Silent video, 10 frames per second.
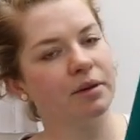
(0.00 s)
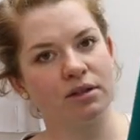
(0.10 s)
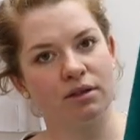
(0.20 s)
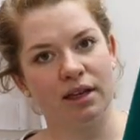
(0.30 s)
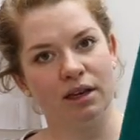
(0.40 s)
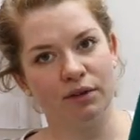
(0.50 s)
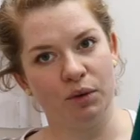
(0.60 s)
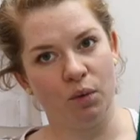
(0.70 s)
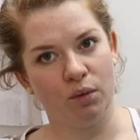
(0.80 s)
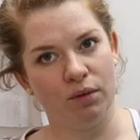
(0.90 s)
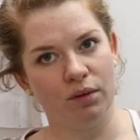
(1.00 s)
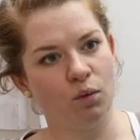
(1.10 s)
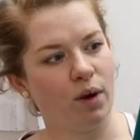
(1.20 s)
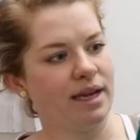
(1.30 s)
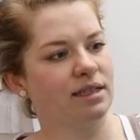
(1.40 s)
it's got that lovely
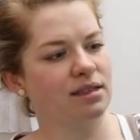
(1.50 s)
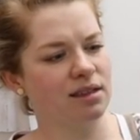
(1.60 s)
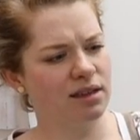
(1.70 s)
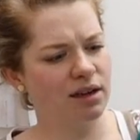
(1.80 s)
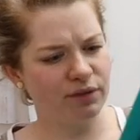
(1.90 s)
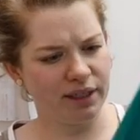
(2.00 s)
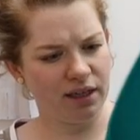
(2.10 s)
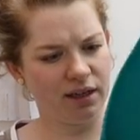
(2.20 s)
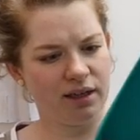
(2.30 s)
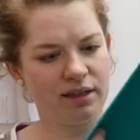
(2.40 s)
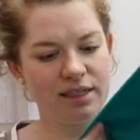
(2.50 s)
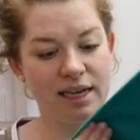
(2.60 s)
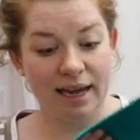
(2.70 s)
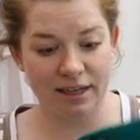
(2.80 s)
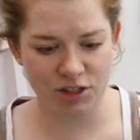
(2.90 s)
weight, it's a lovely colour, the
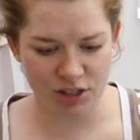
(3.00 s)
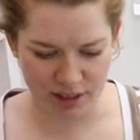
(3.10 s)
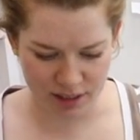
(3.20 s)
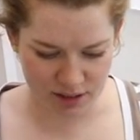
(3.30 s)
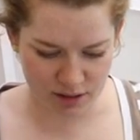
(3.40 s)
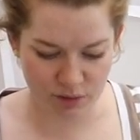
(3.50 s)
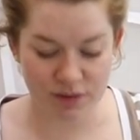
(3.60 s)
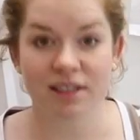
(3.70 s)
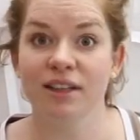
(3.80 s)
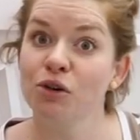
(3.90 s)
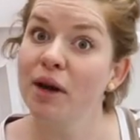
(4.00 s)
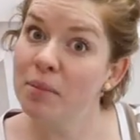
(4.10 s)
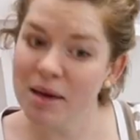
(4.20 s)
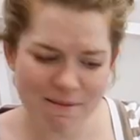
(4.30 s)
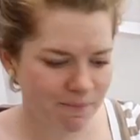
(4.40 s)
texture is obviously
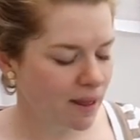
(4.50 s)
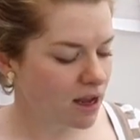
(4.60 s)
crepey,